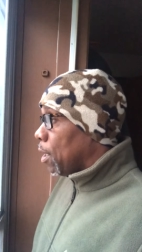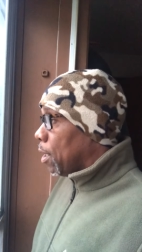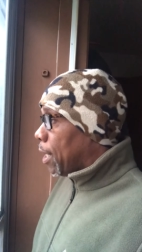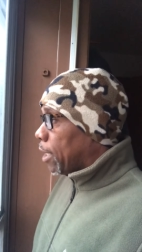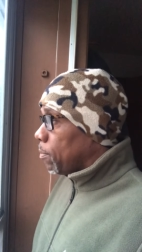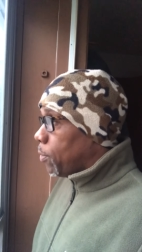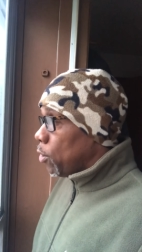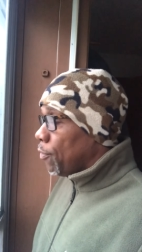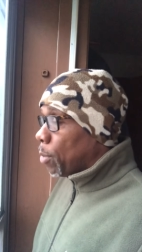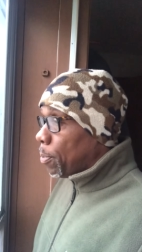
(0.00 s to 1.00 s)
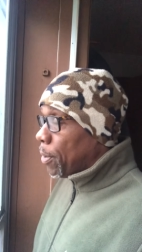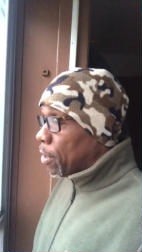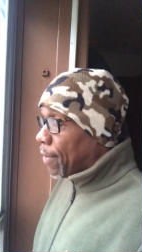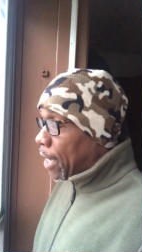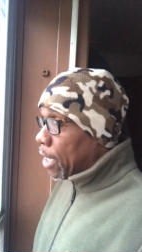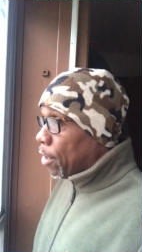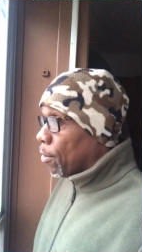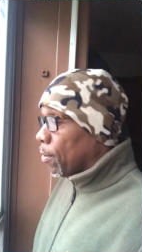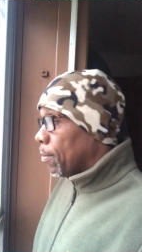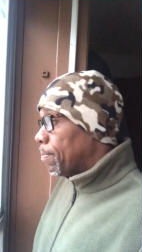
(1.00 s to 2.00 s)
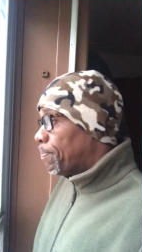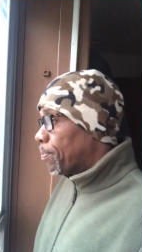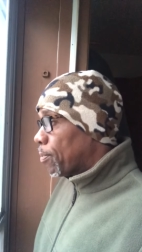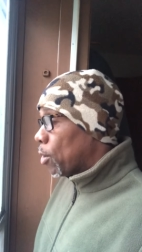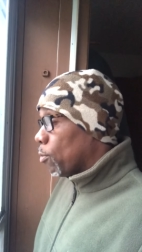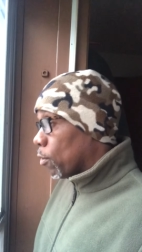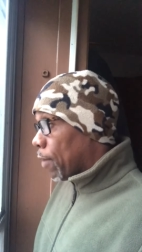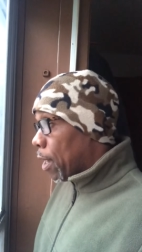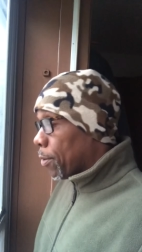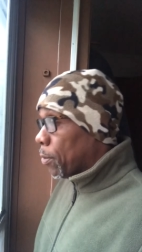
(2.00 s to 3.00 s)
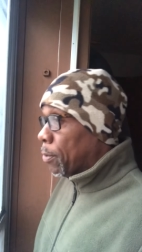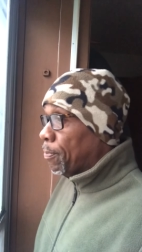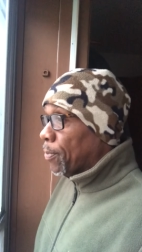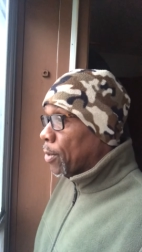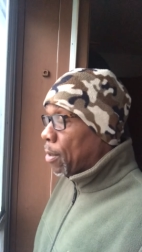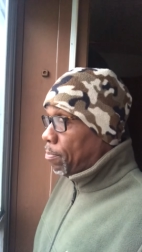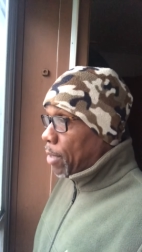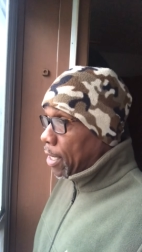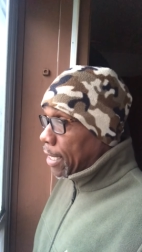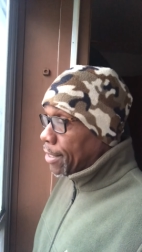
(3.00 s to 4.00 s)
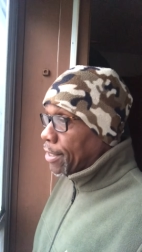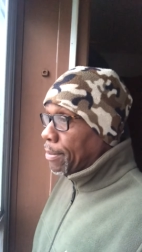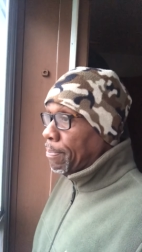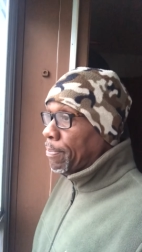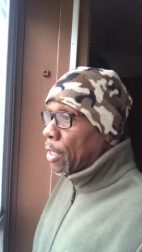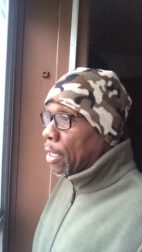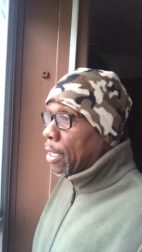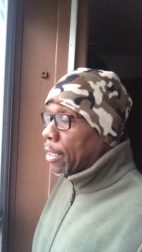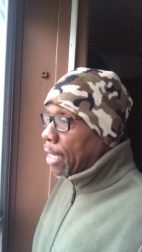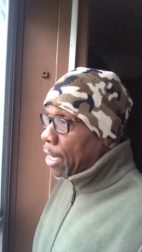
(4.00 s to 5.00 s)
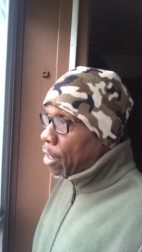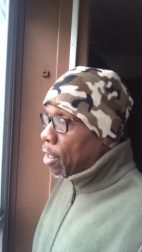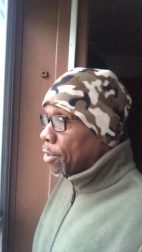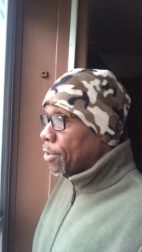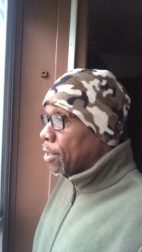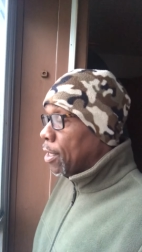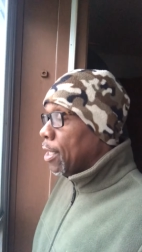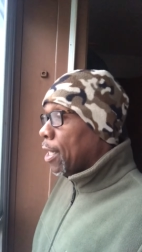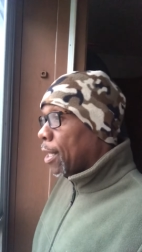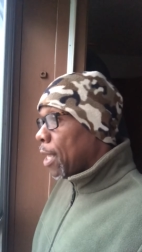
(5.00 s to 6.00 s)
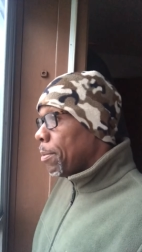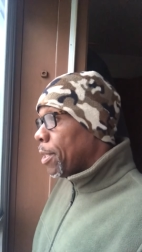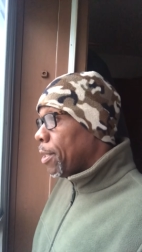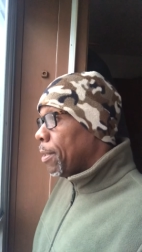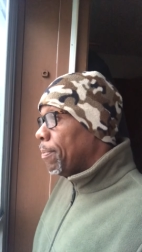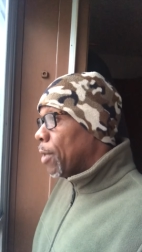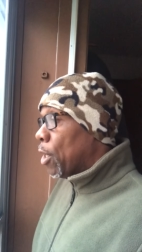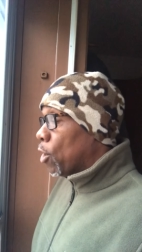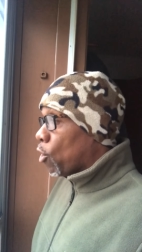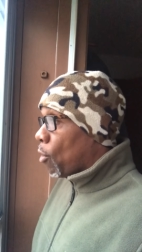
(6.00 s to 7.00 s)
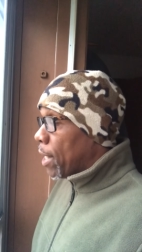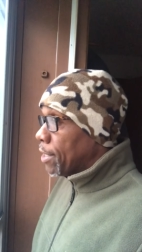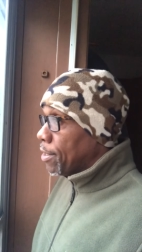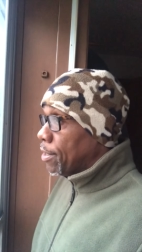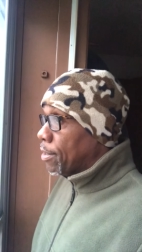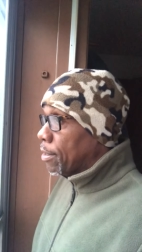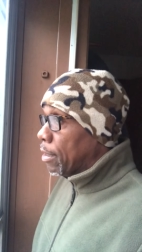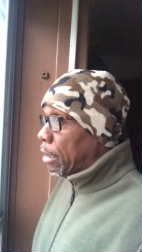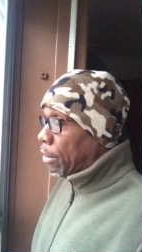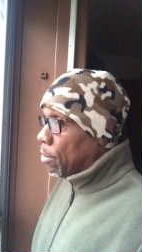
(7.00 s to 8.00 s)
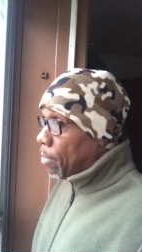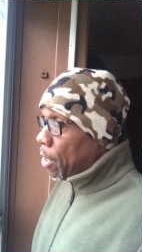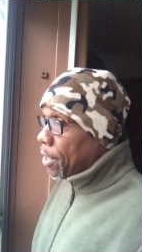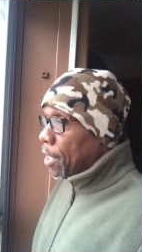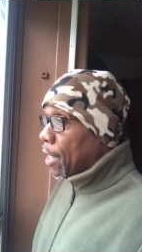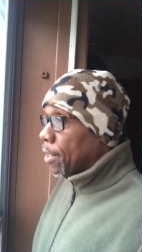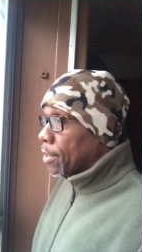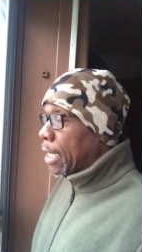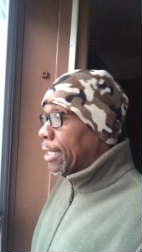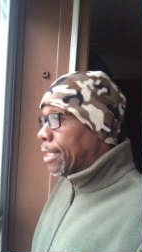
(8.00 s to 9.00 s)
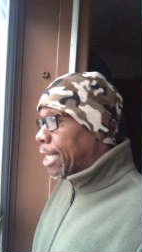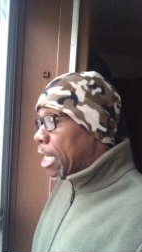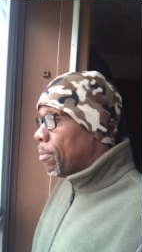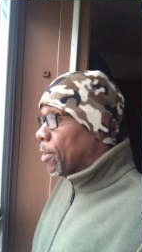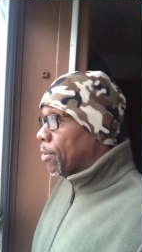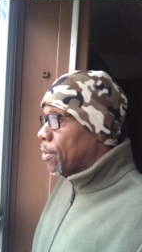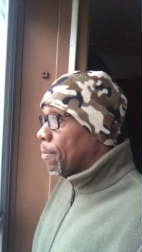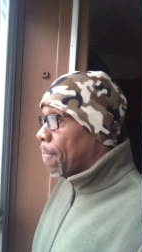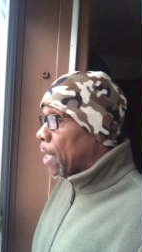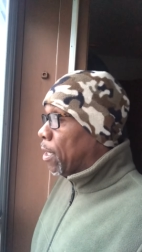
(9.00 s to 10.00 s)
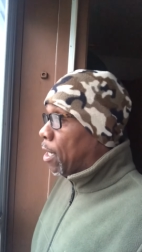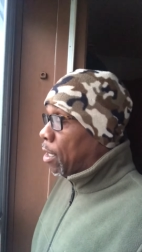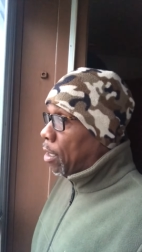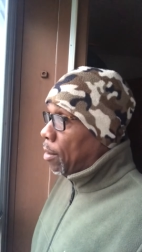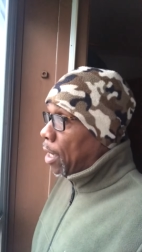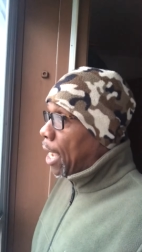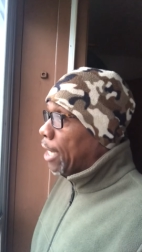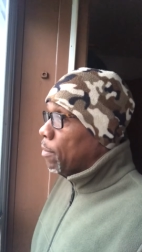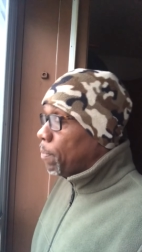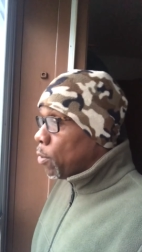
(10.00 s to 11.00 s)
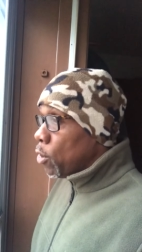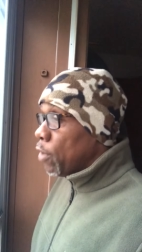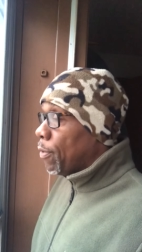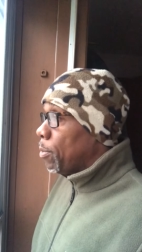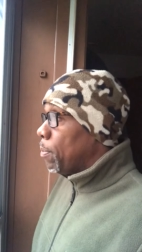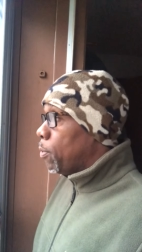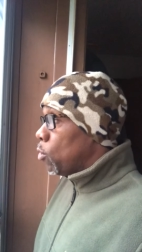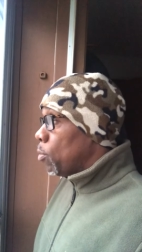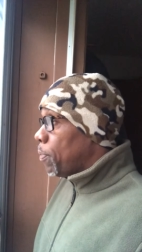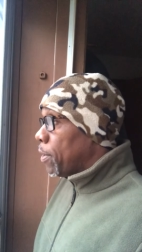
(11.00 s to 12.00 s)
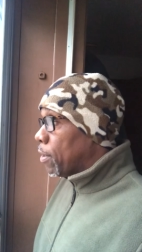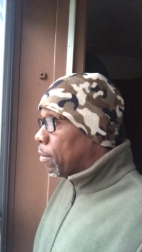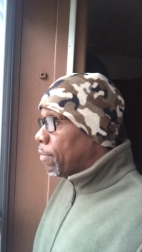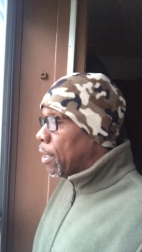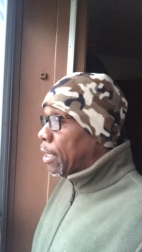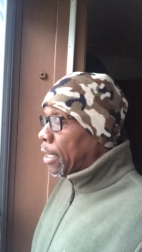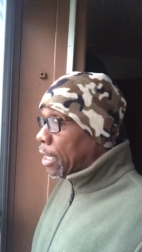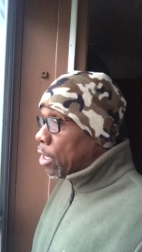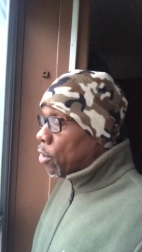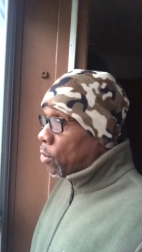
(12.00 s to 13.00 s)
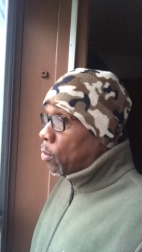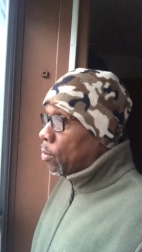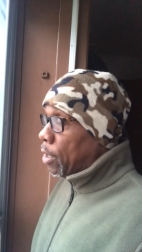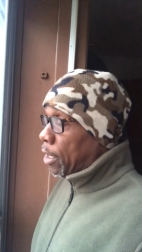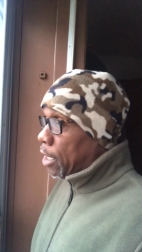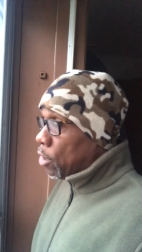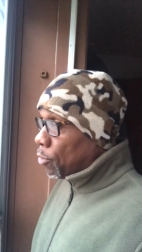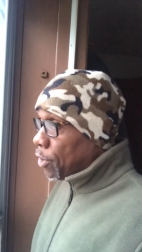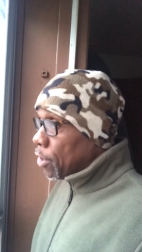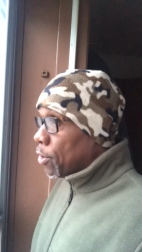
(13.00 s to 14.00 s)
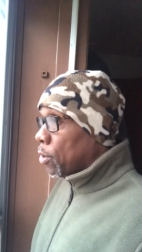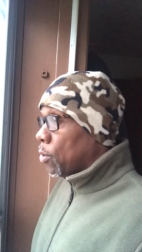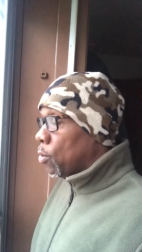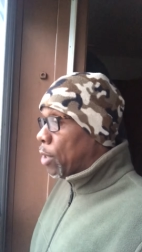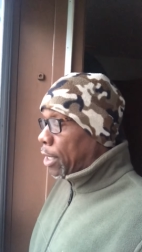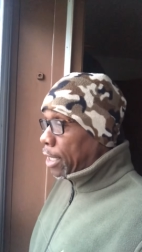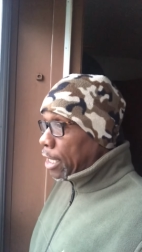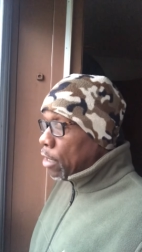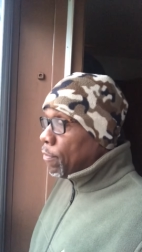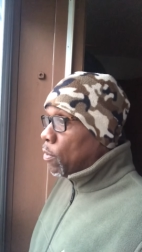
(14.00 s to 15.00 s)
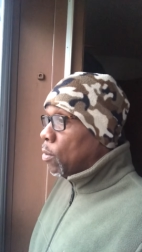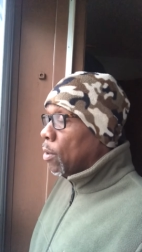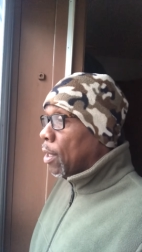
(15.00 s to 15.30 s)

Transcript: I can pull you from the pit of anger, bravado, BS, and chaos, calamity, crisis, demoniacs, demons. Uh, I can pull you from the pulpit of ego, egotistical, evil.